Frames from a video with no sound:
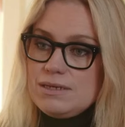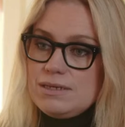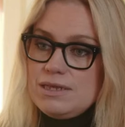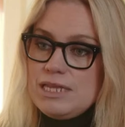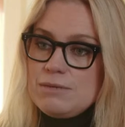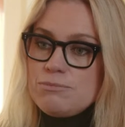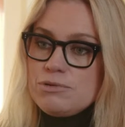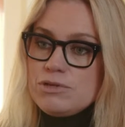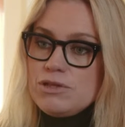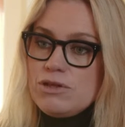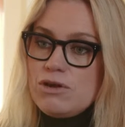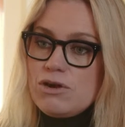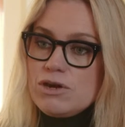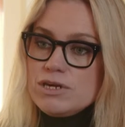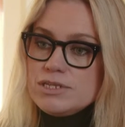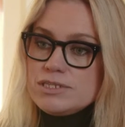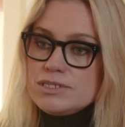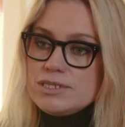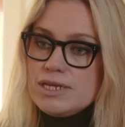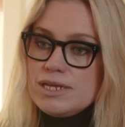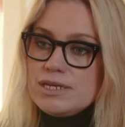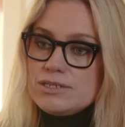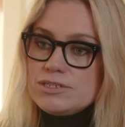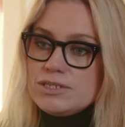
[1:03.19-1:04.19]
Liberal
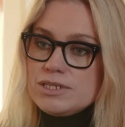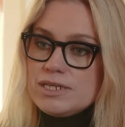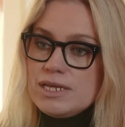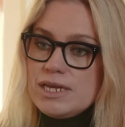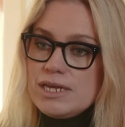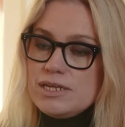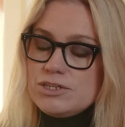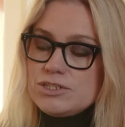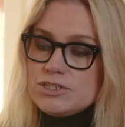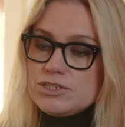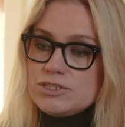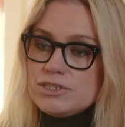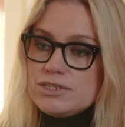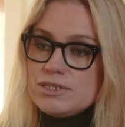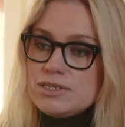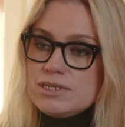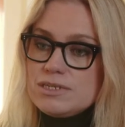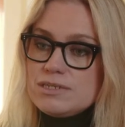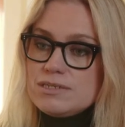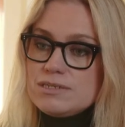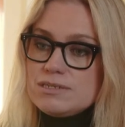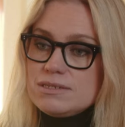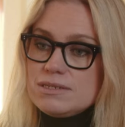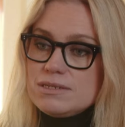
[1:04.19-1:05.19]
arts
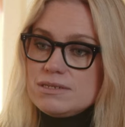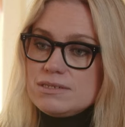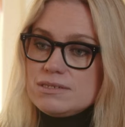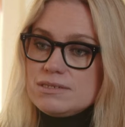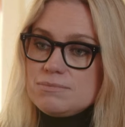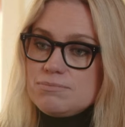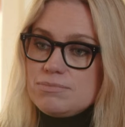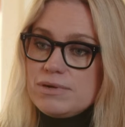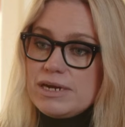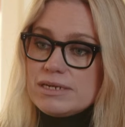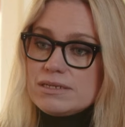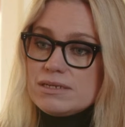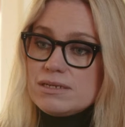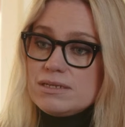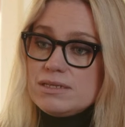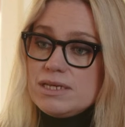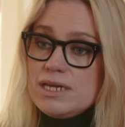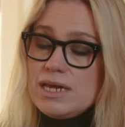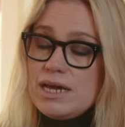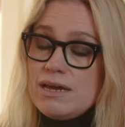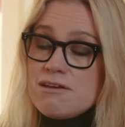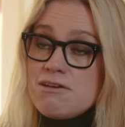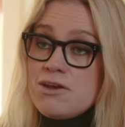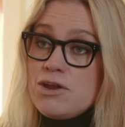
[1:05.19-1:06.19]
education is, is
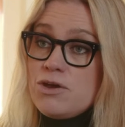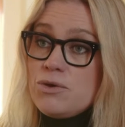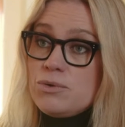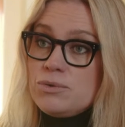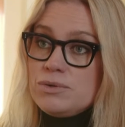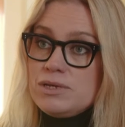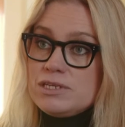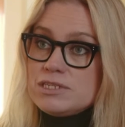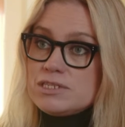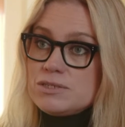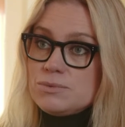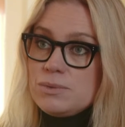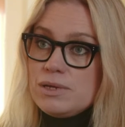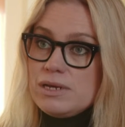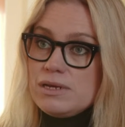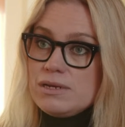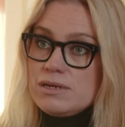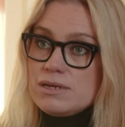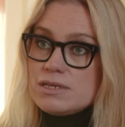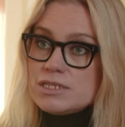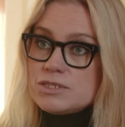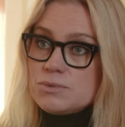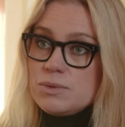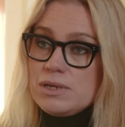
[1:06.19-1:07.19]
practically unknown in
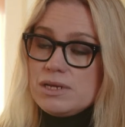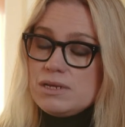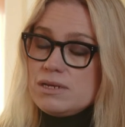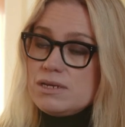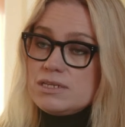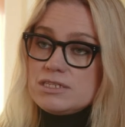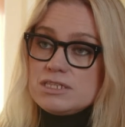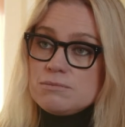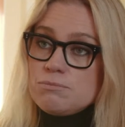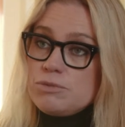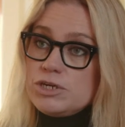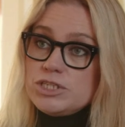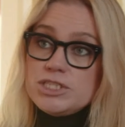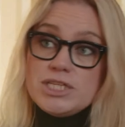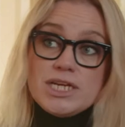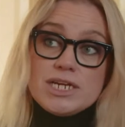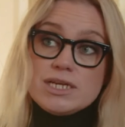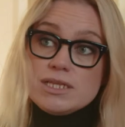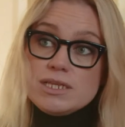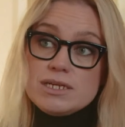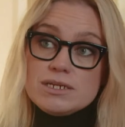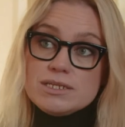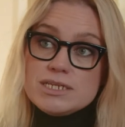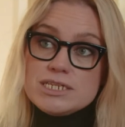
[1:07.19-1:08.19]
Sweden, and Sweden isn't
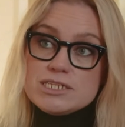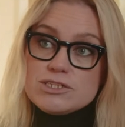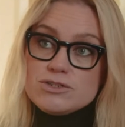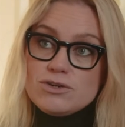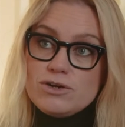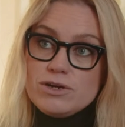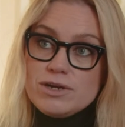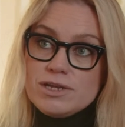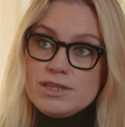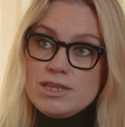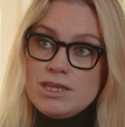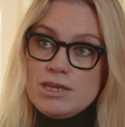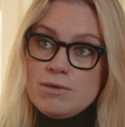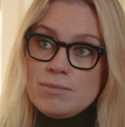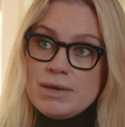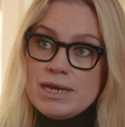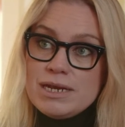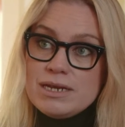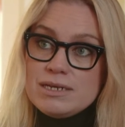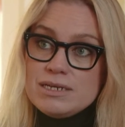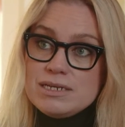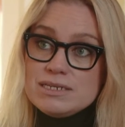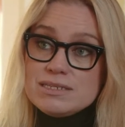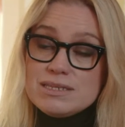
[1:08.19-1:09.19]
particularly strong in the
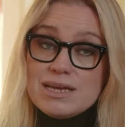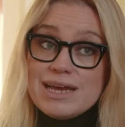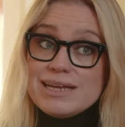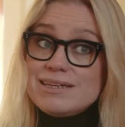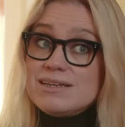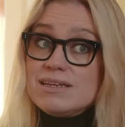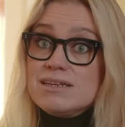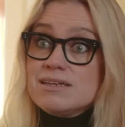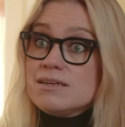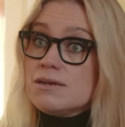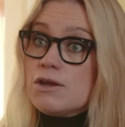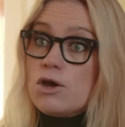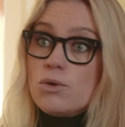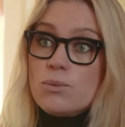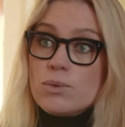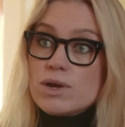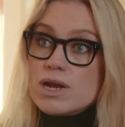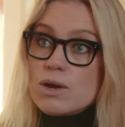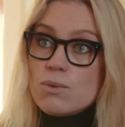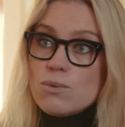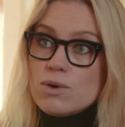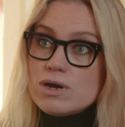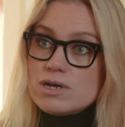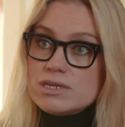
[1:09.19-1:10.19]
humanities. I didn't know
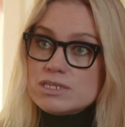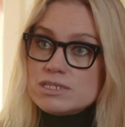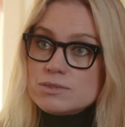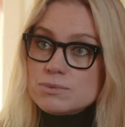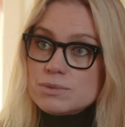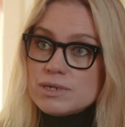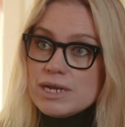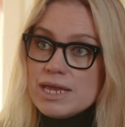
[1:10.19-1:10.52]
what it was